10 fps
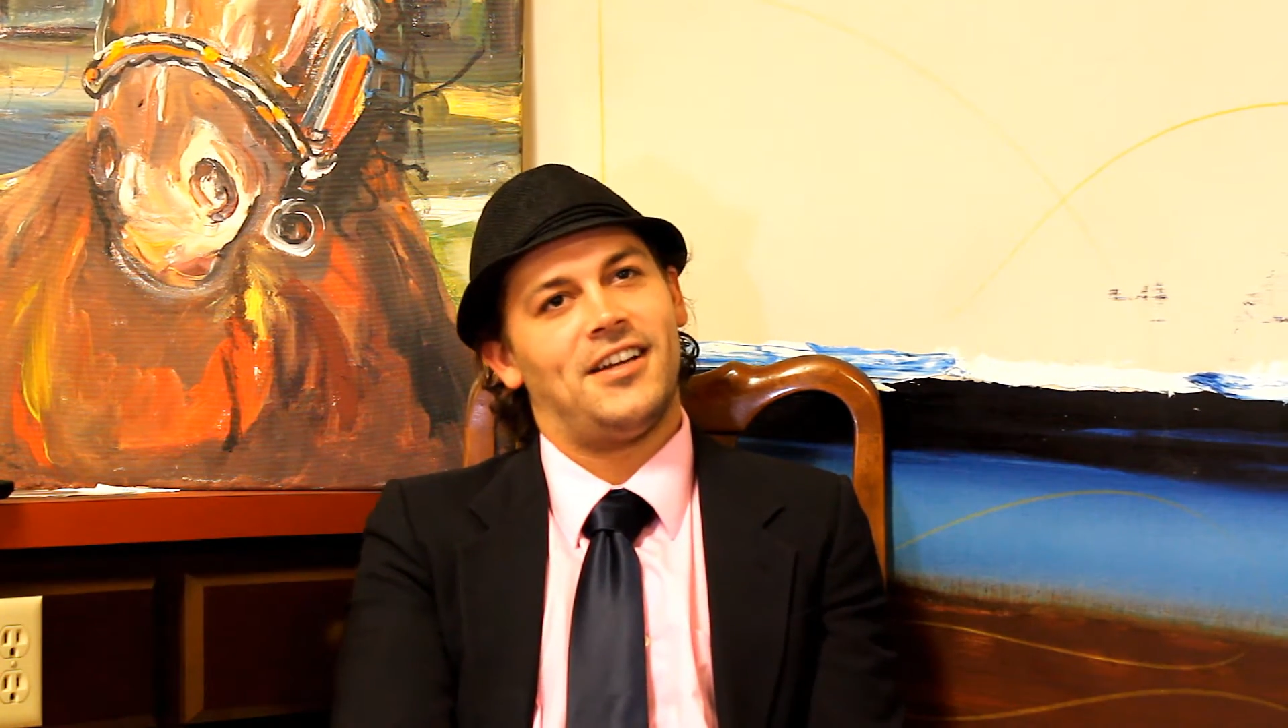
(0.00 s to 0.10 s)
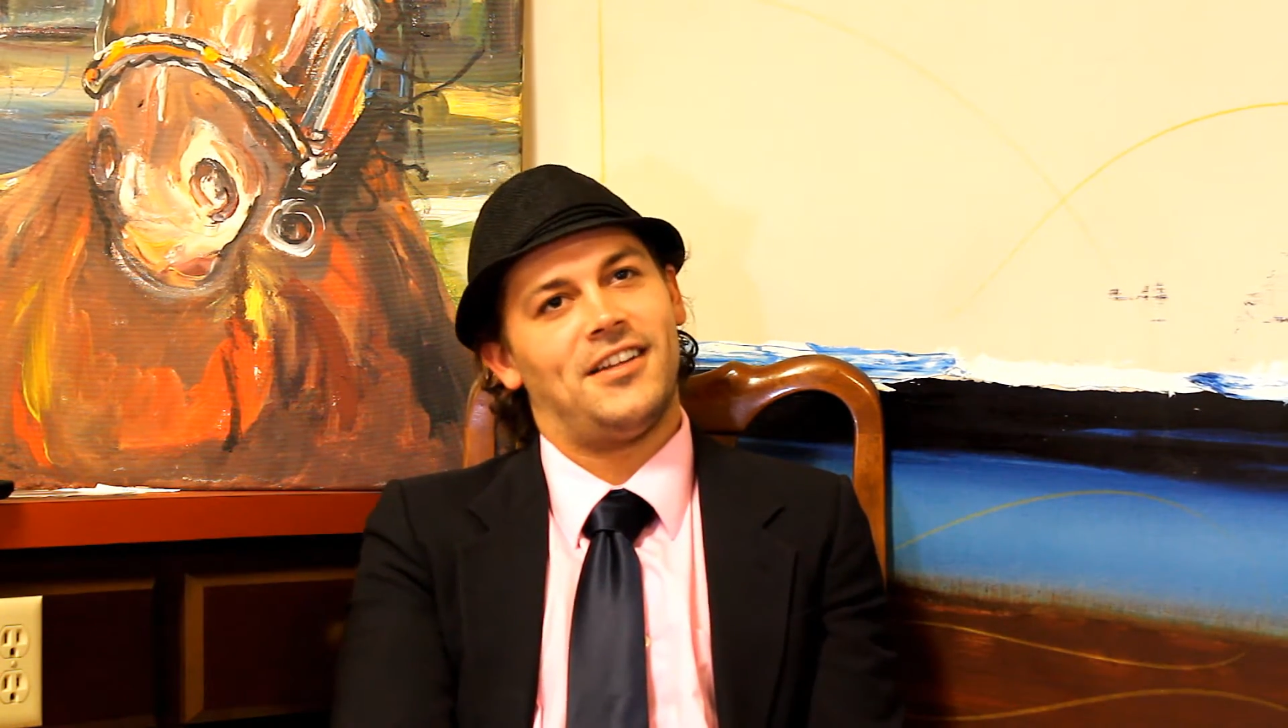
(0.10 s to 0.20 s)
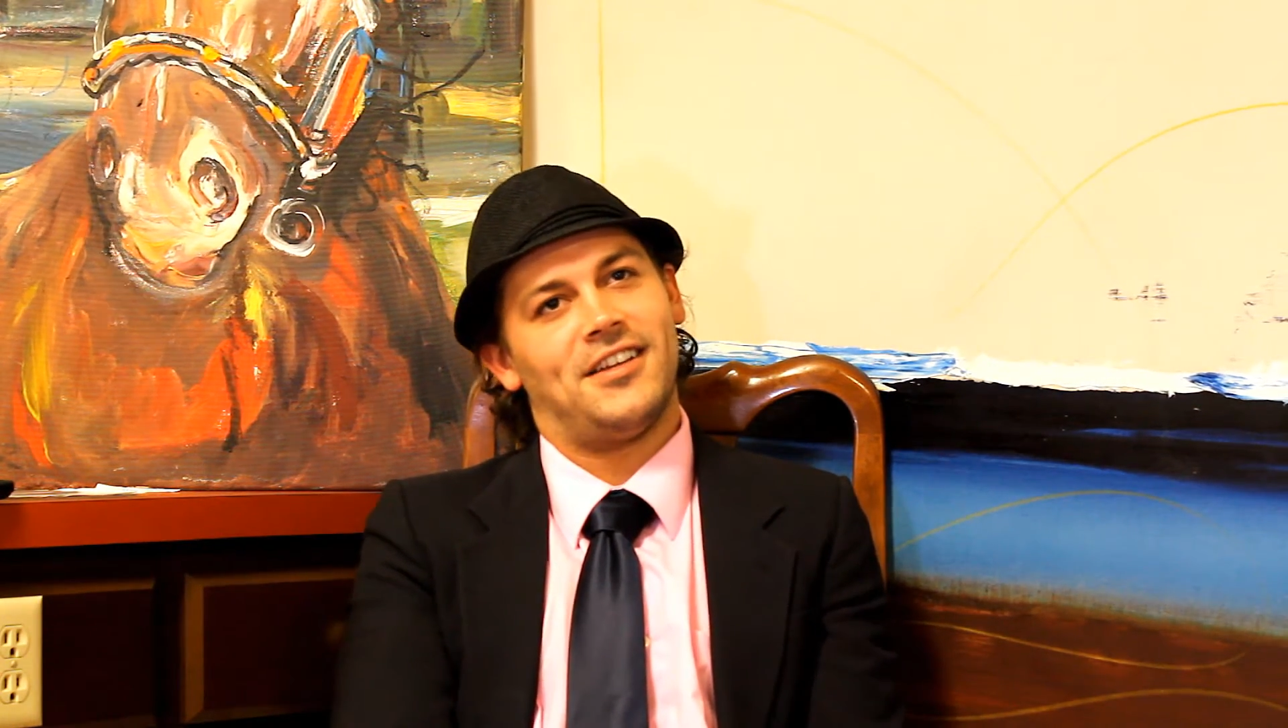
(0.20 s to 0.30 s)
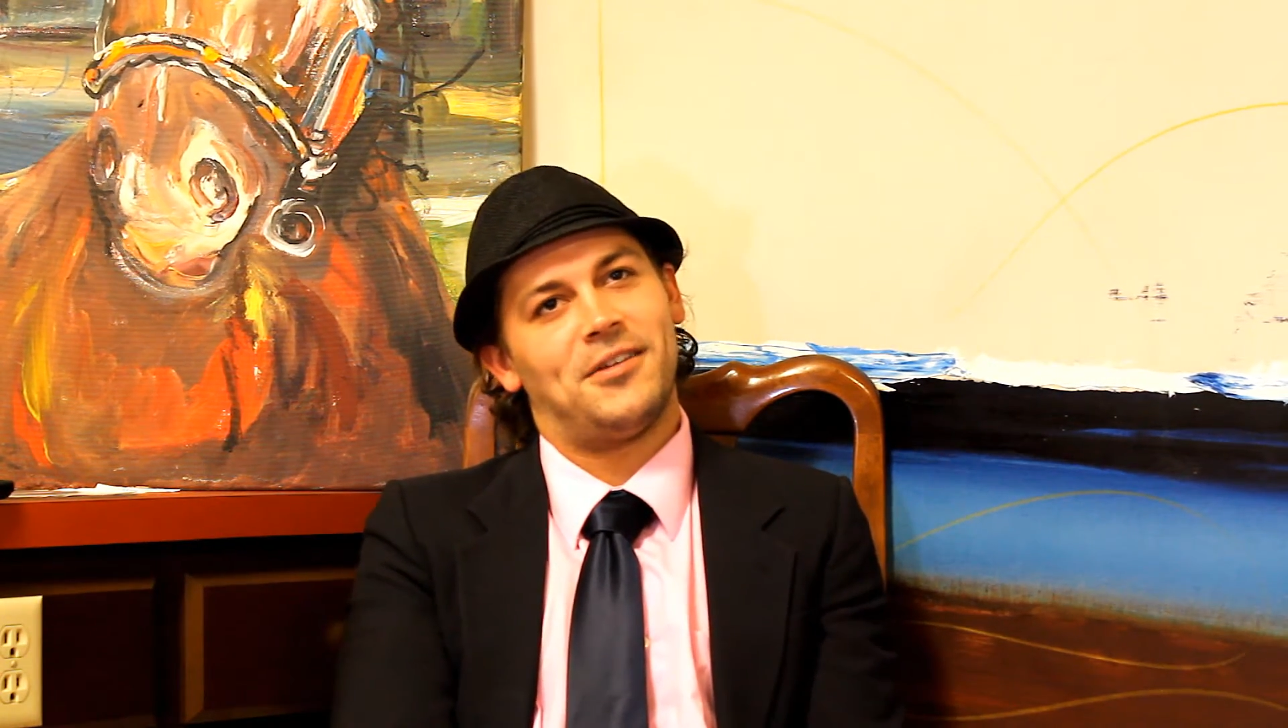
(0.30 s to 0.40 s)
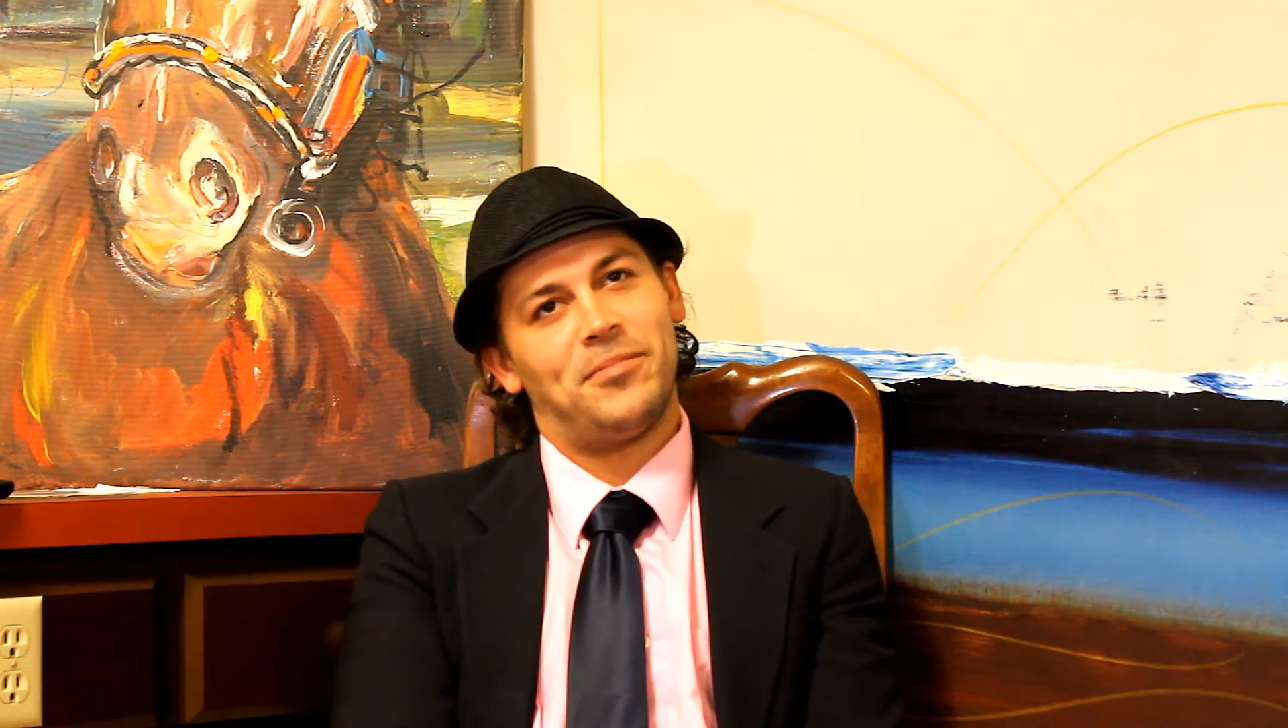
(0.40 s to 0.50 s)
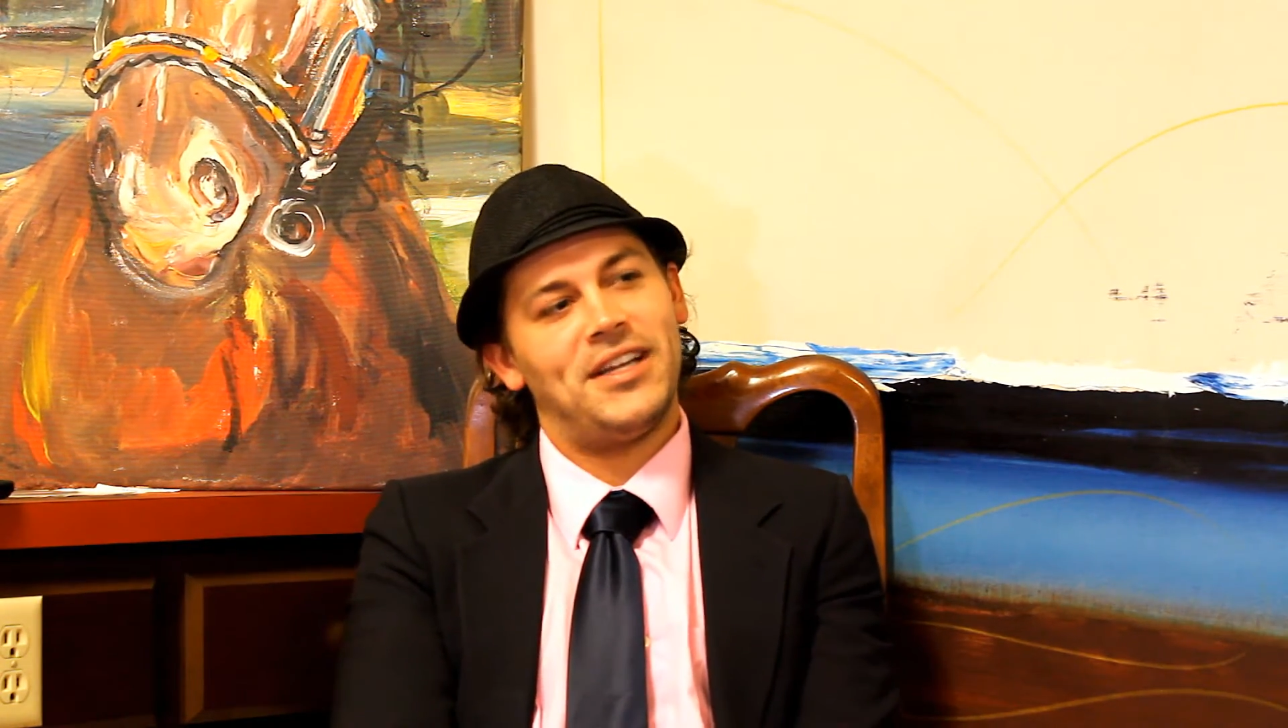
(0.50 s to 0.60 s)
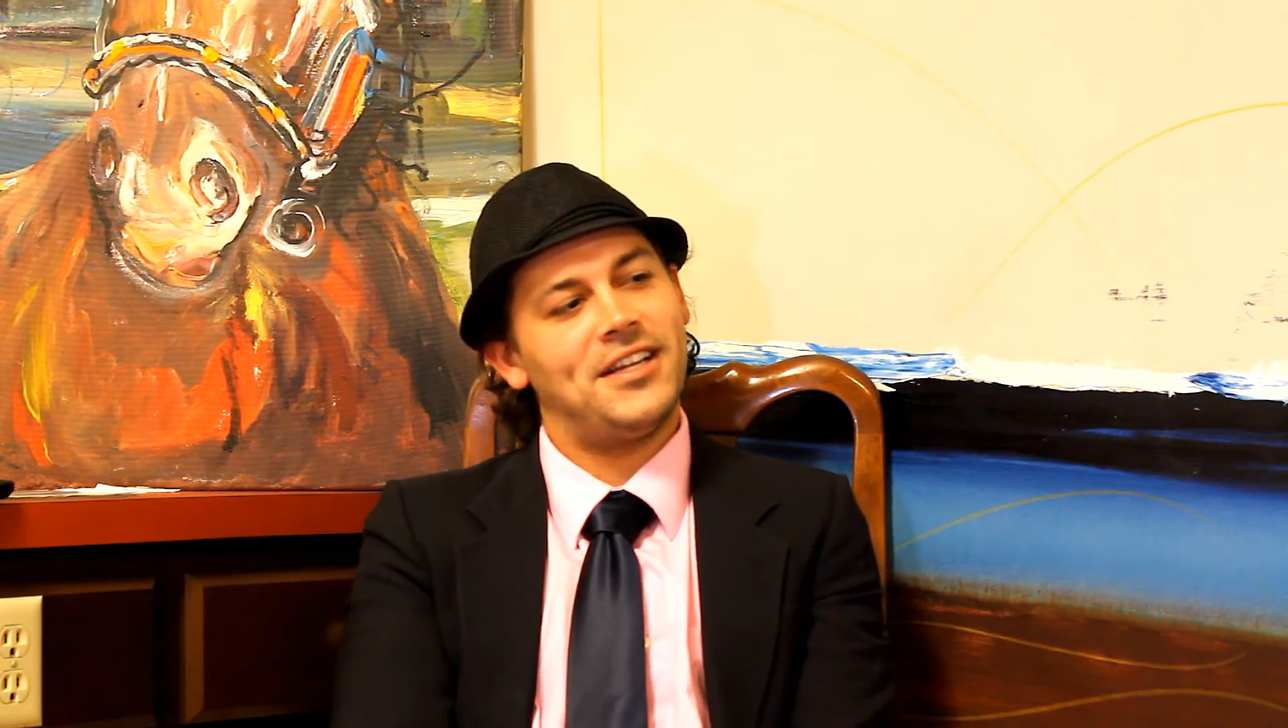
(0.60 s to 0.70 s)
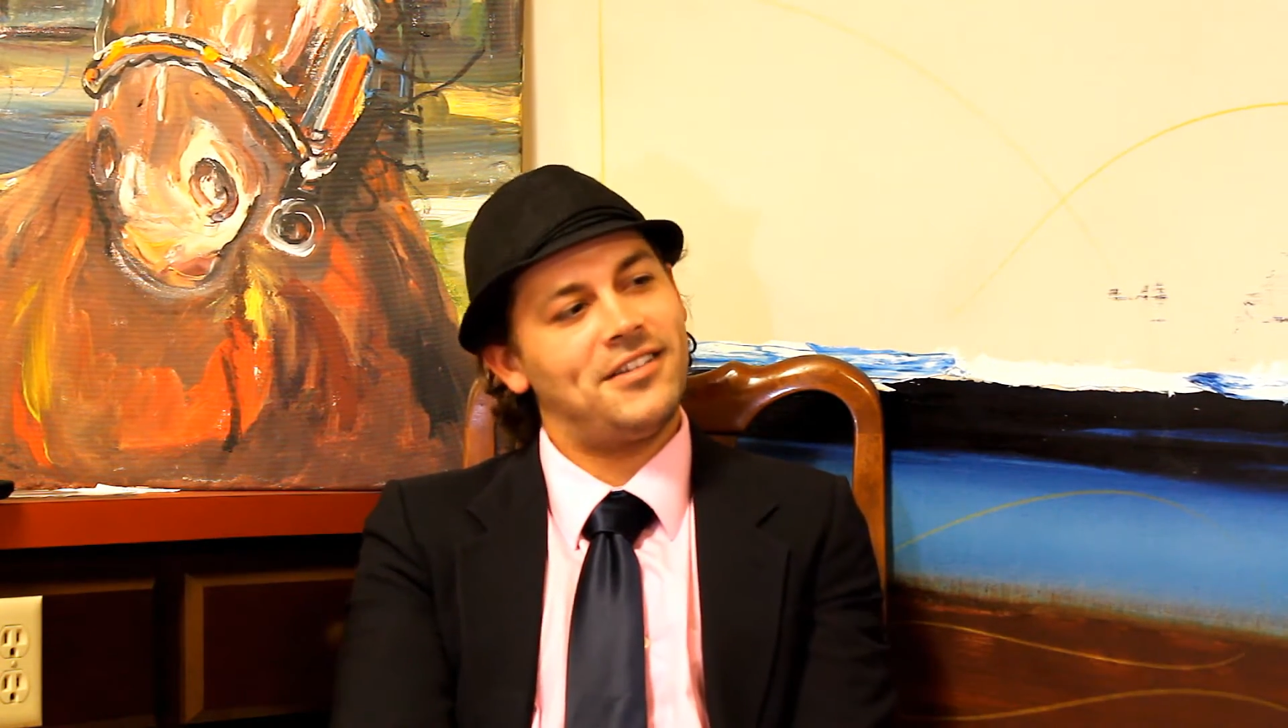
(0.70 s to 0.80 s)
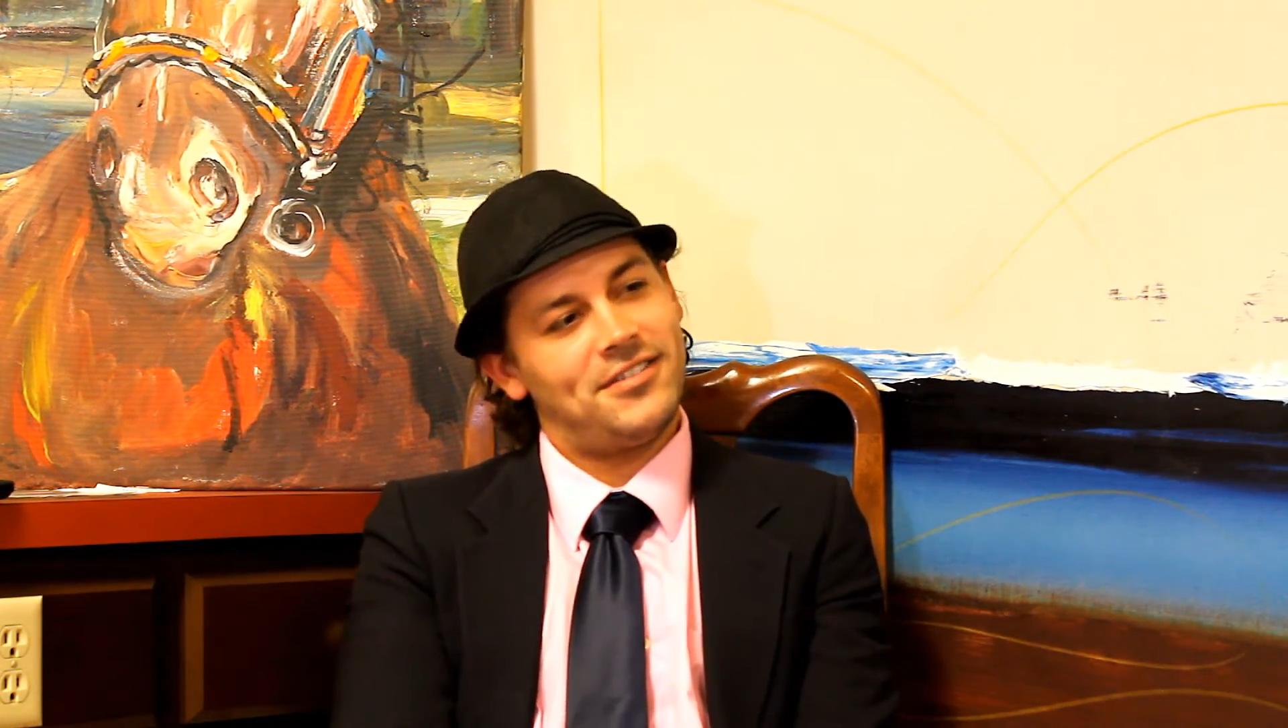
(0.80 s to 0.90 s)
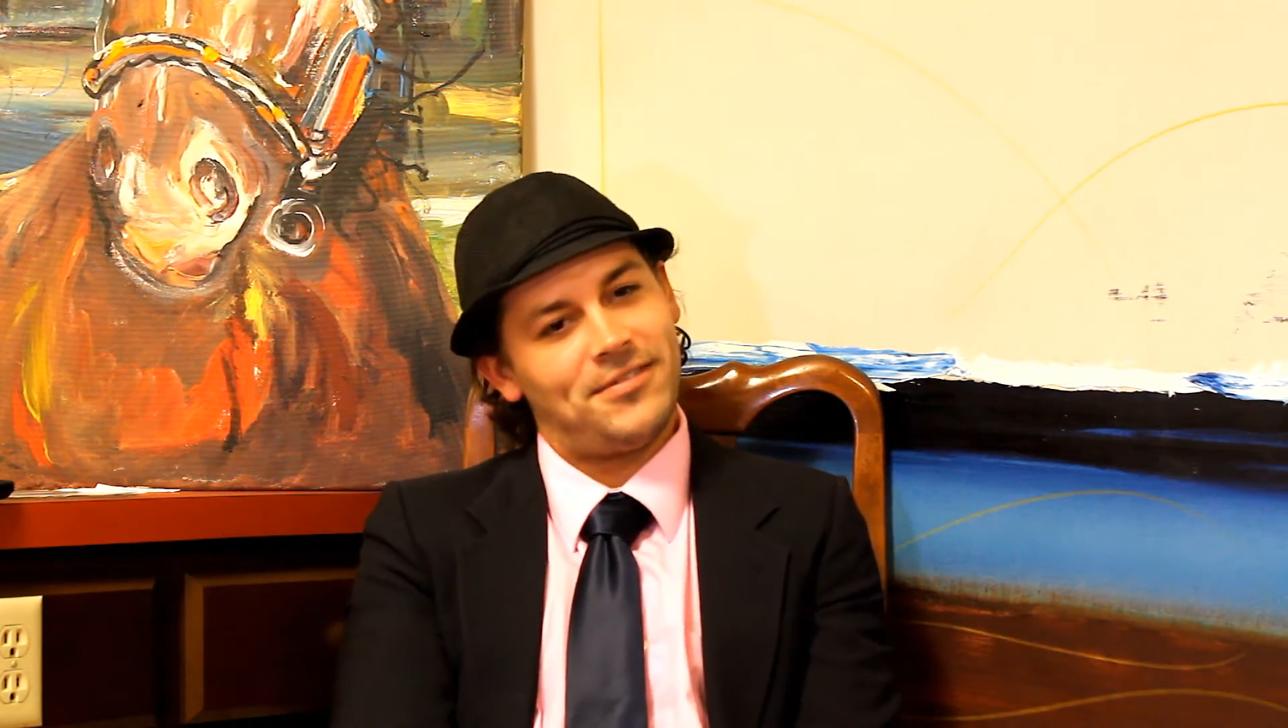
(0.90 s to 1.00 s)
And then
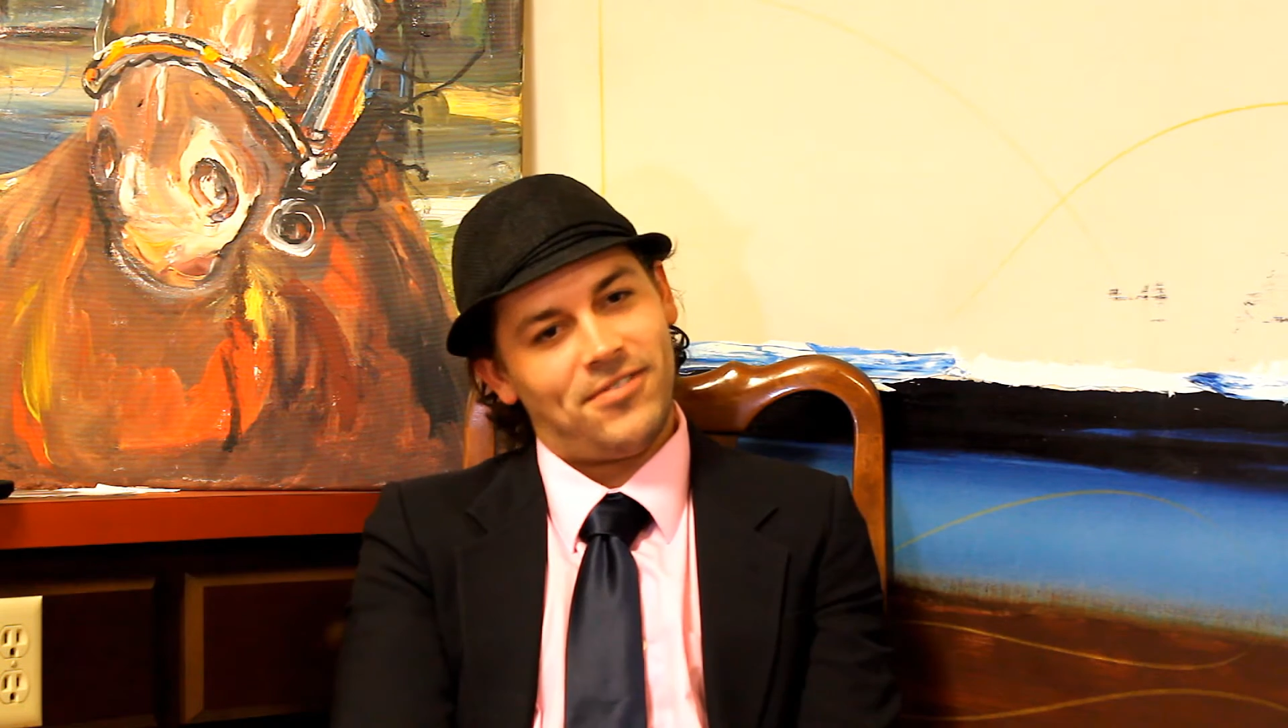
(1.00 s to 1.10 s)
immediately